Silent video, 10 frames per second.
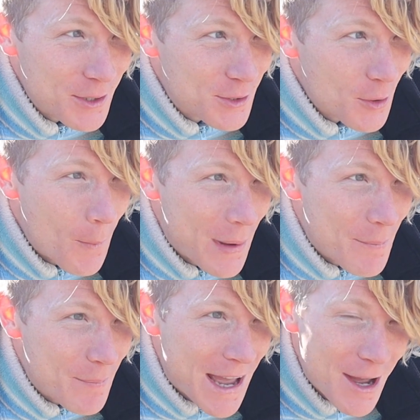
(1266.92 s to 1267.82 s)
you'd do a
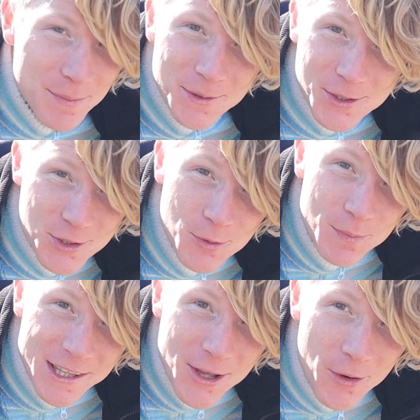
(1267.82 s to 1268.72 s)
bit better because
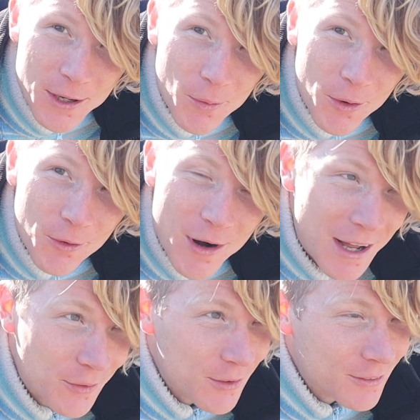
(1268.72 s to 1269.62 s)
you'd be the only one
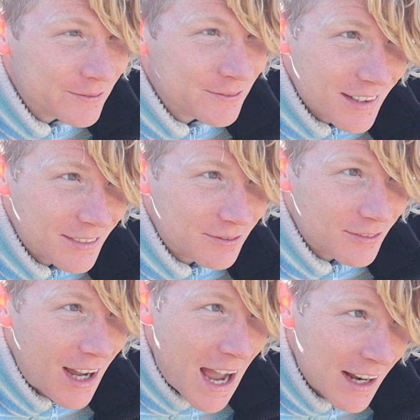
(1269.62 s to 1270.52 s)
around. But
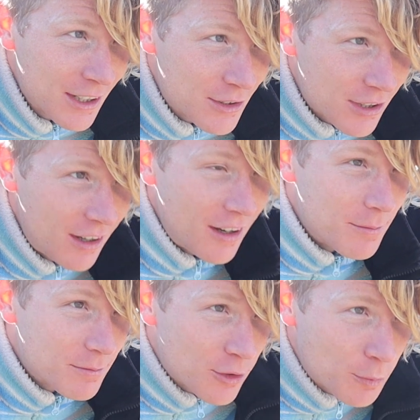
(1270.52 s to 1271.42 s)
I had a good
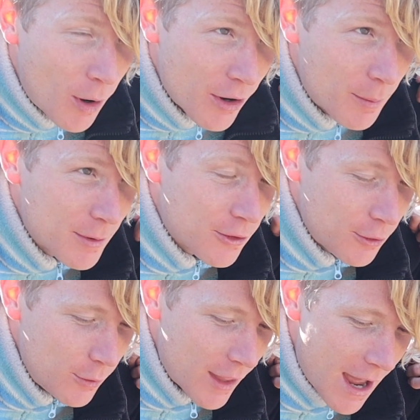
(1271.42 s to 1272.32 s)
time. Spot number
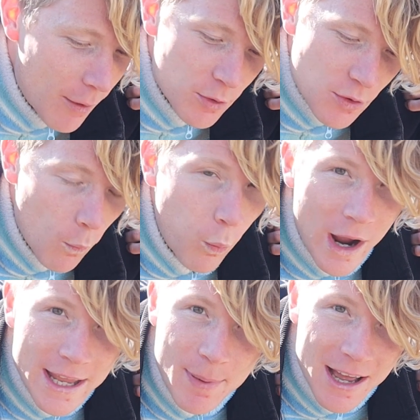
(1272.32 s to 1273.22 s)
2 there was a
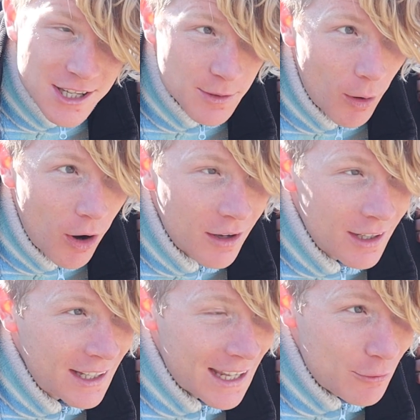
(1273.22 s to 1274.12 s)
way better spot.
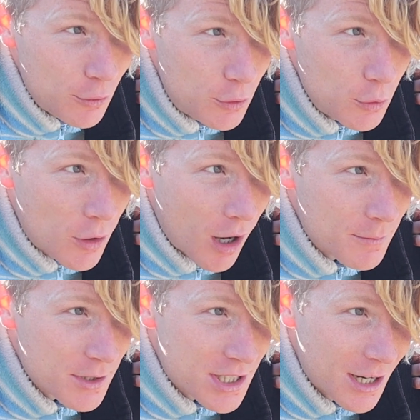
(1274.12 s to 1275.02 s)
If you do
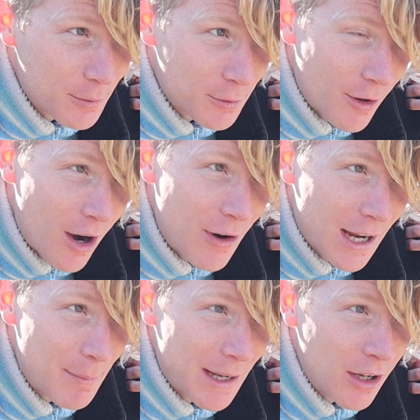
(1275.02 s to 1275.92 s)
come to Chelmsford, I
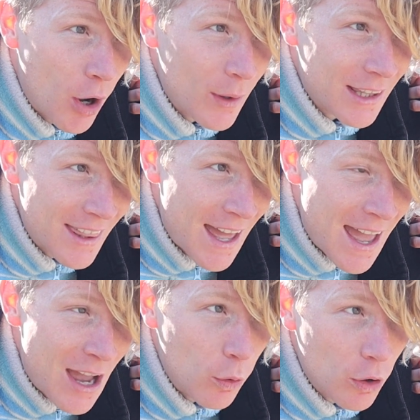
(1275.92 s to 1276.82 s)
recommend going
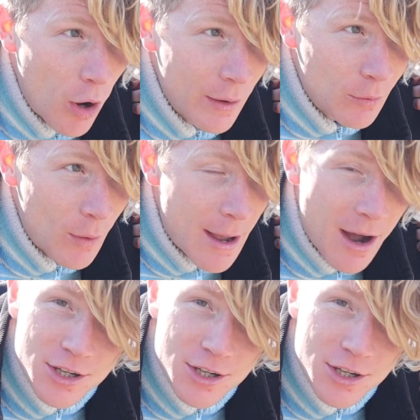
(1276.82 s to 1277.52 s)
there or going where